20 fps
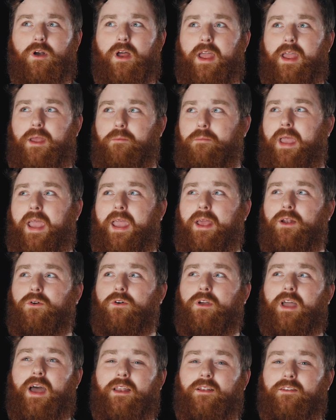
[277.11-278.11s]
a panel
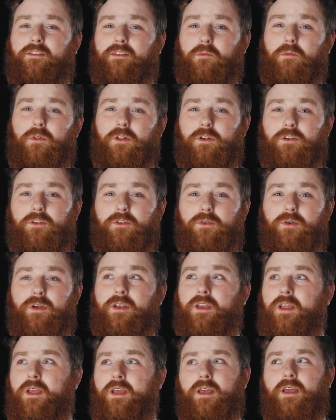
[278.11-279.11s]
kind of similar to it,
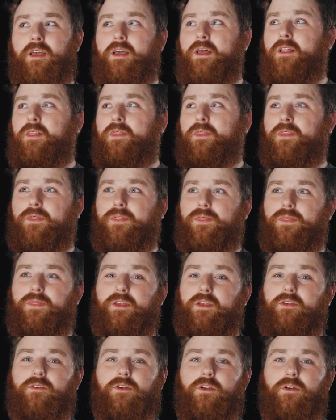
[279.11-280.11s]

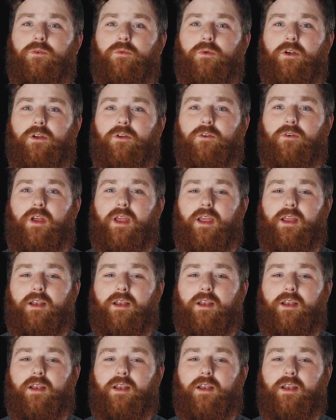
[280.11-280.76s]
these are going to work great.